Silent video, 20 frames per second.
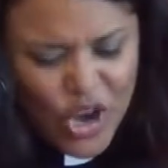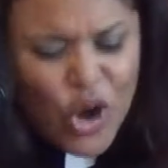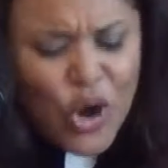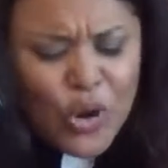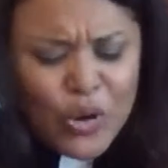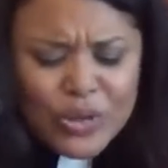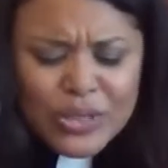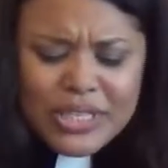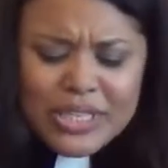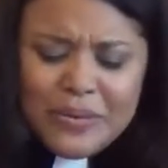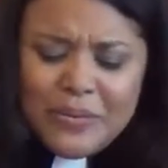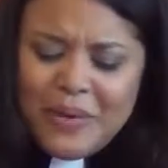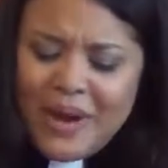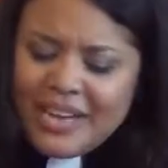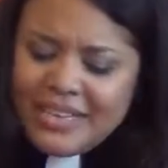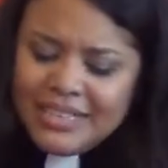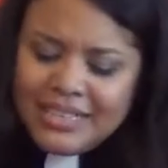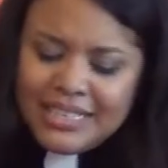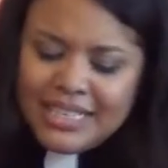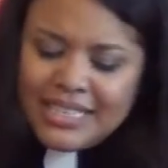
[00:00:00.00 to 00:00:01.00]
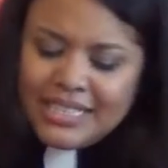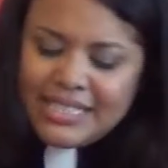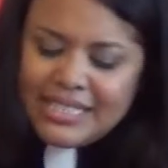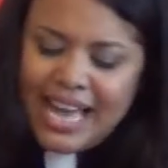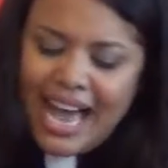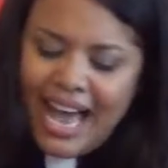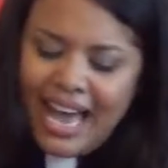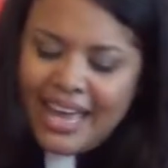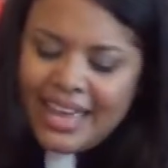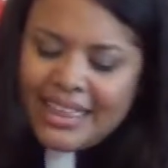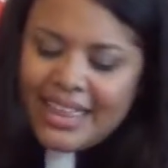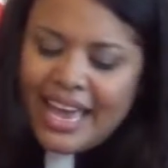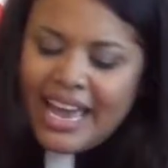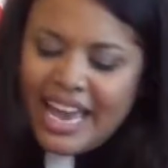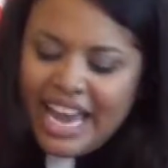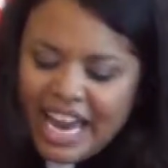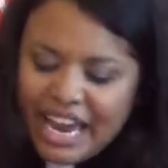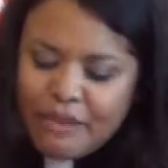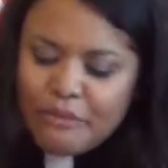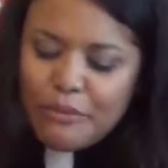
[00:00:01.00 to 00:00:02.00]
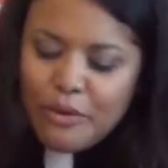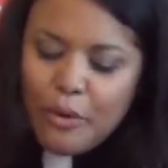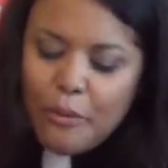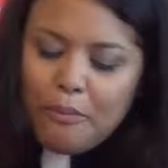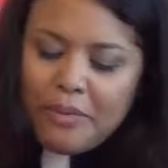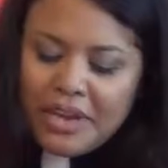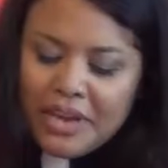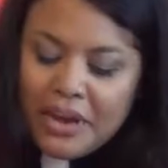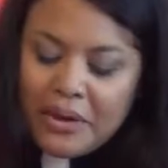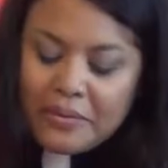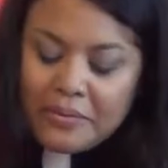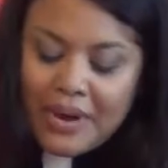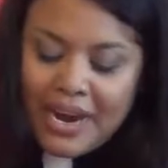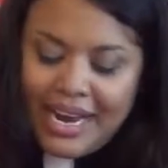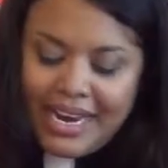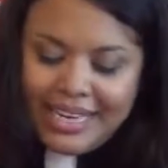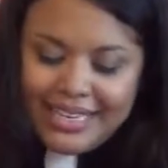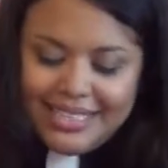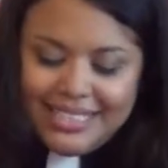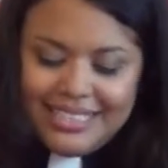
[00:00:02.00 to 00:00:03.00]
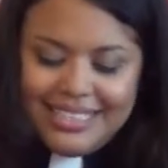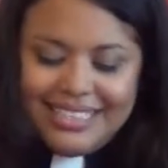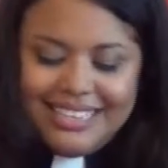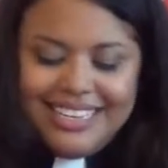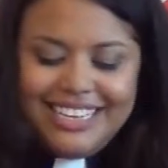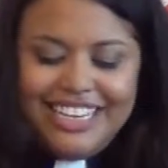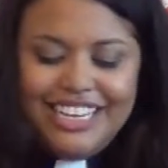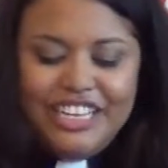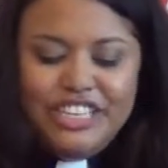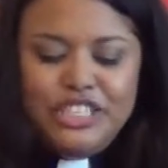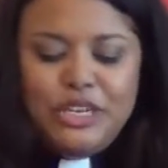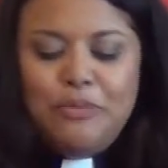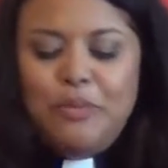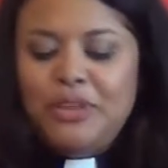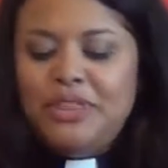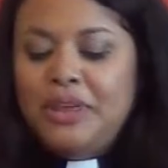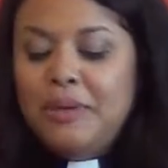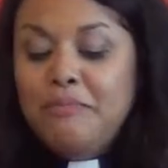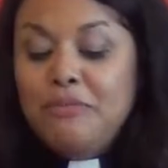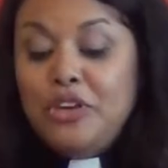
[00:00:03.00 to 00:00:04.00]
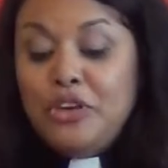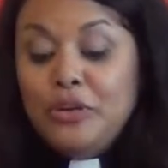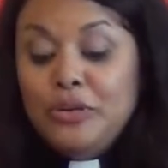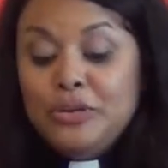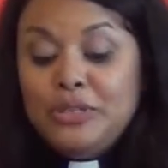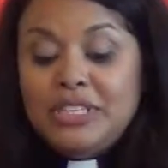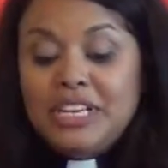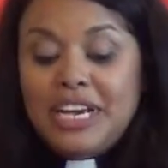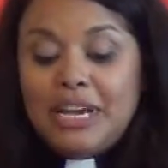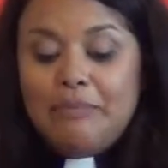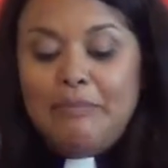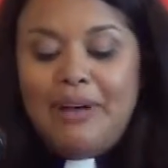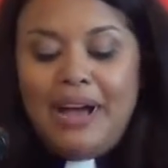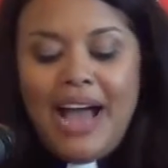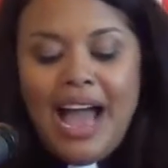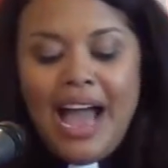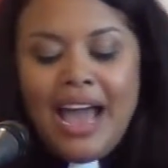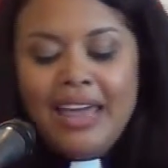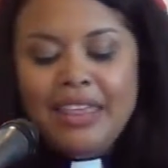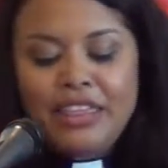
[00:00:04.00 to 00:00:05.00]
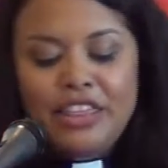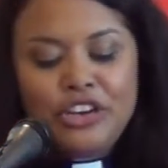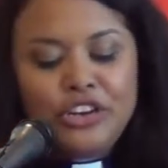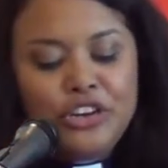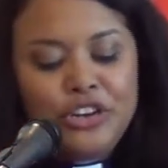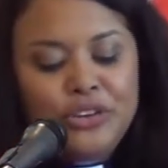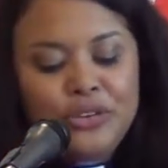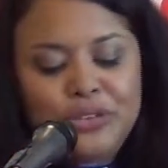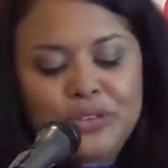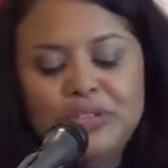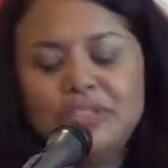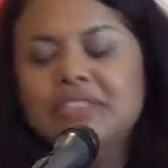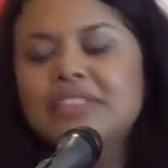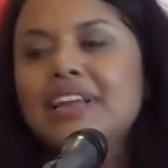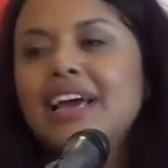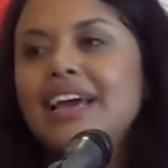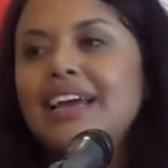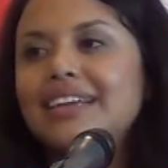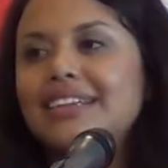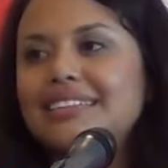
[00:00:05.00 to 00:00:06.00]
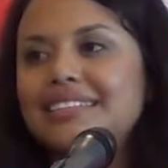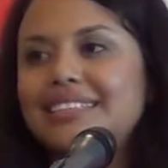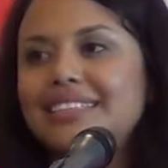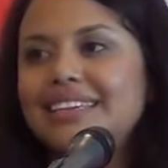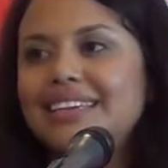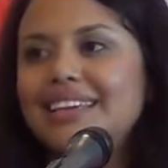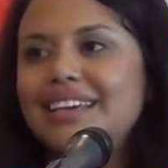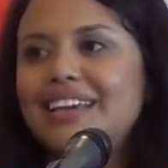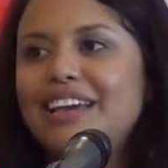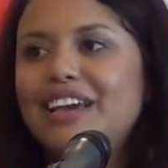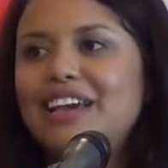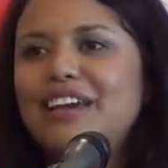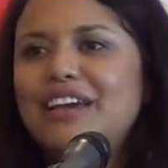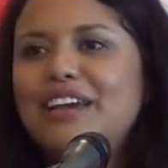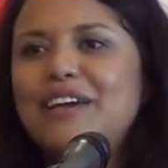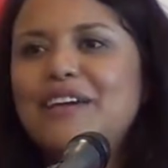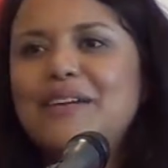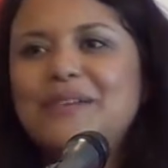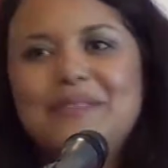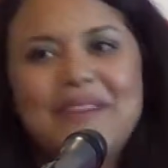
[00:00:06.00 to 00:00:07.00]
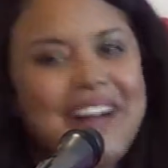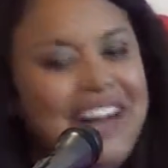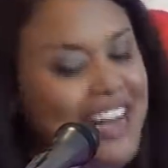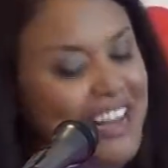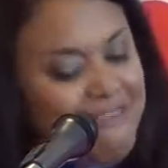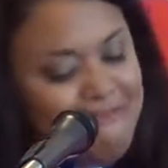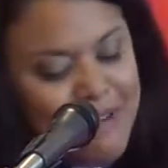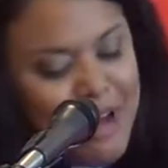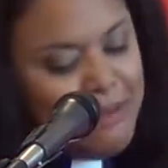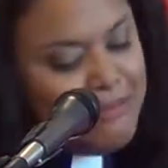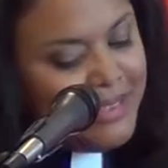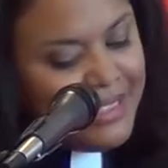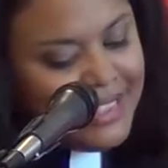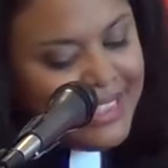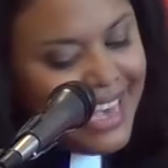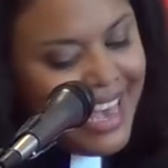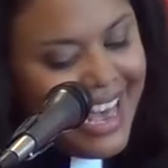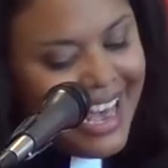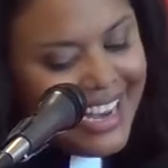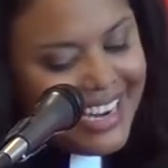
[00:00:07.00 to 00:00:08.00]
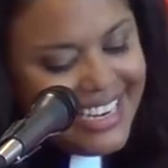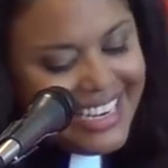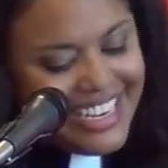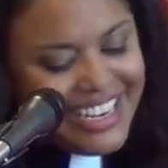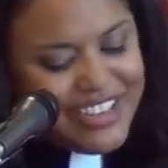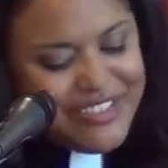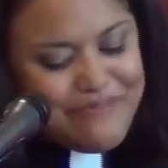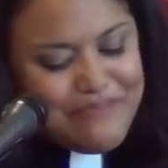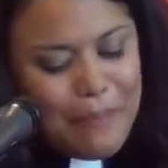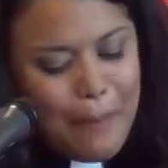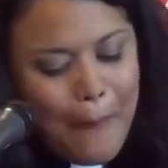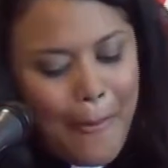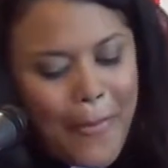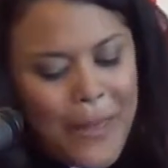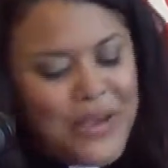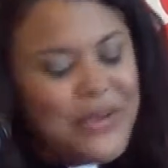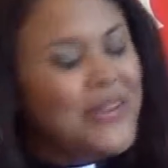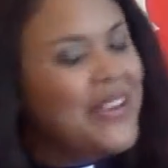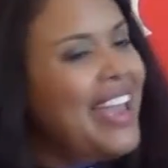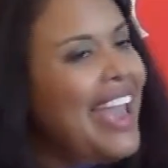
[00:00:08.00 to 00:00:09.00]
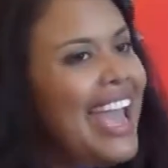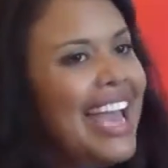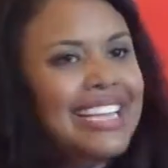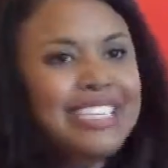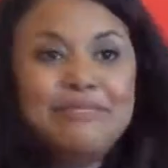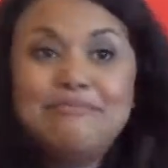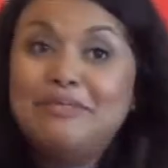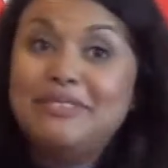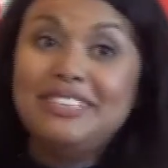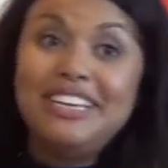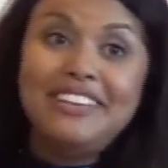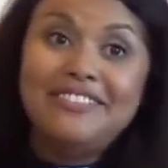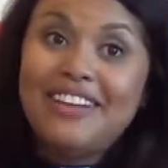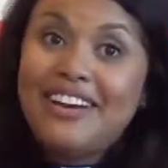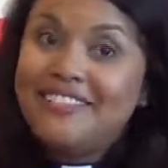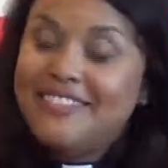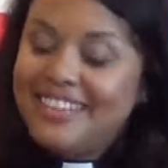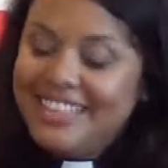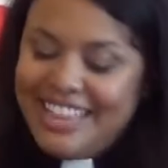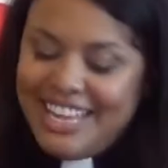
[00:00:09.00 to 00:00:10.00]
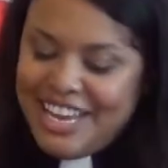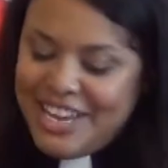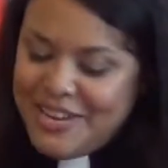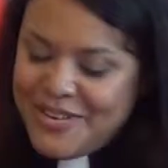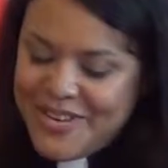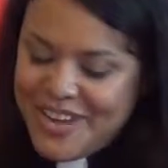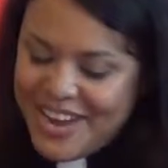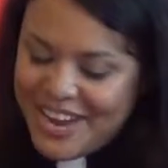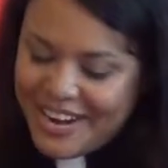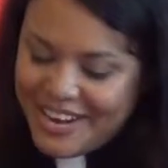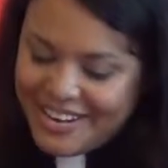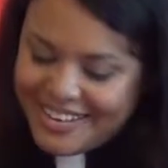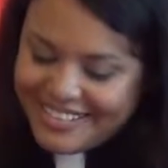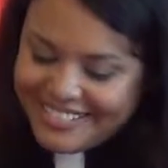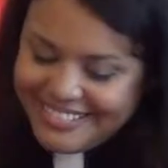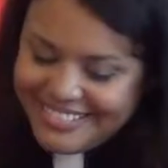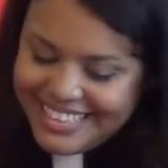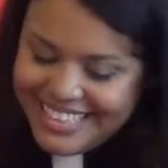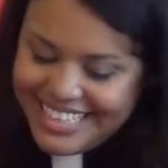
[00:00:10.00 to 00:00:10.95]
Who is the one to decide that it will be all right to put the music behind the news tonight? Well, Mama said, you can't believe everything you hear.